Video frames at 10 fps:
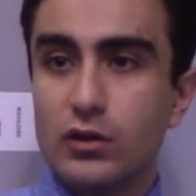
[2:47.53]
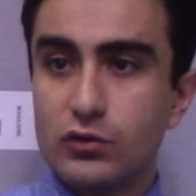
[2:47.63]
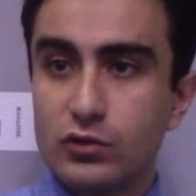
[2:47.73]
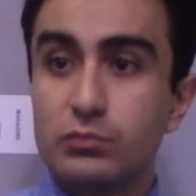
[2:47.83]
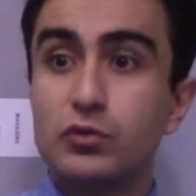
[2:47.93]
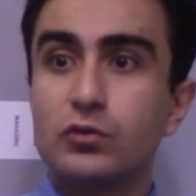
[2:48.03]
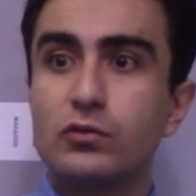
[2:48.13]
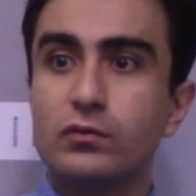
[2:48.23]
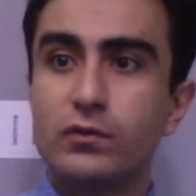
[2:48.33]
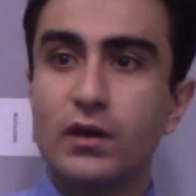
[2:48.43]
to
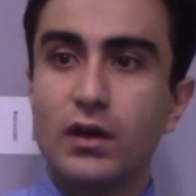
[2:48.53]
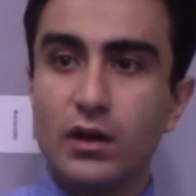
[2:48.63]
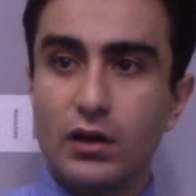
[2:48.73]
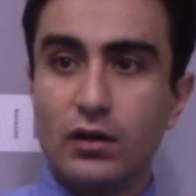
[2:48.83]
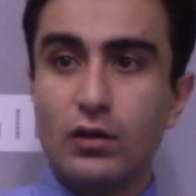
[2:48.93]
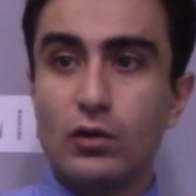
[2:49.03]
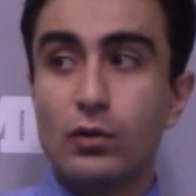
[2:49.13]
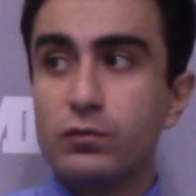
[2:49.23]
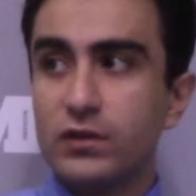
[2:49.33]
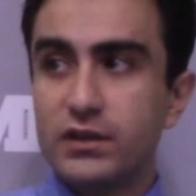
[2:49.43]
improve uh,
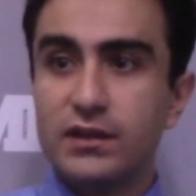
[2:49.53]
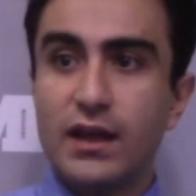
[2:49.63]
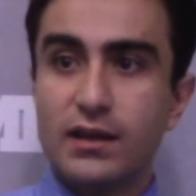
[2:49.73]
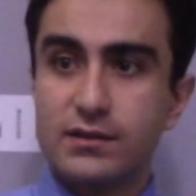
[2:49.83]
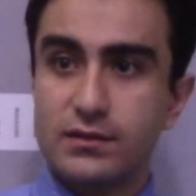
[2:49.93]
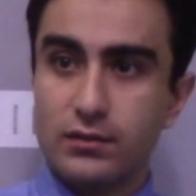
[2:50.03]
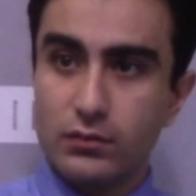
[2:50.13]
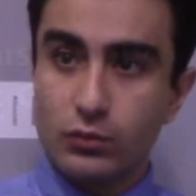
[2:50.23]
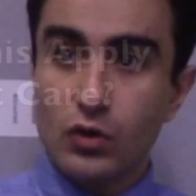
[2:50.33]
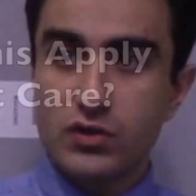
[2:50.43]
hopefully the next uh,
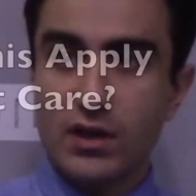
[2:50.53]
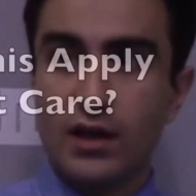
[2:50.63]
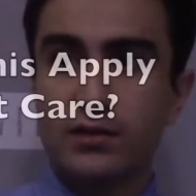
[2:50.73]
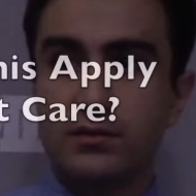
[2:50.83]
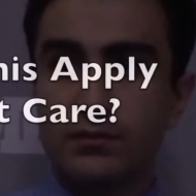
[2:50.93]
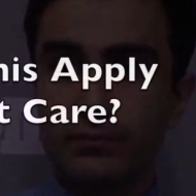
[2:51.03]
project.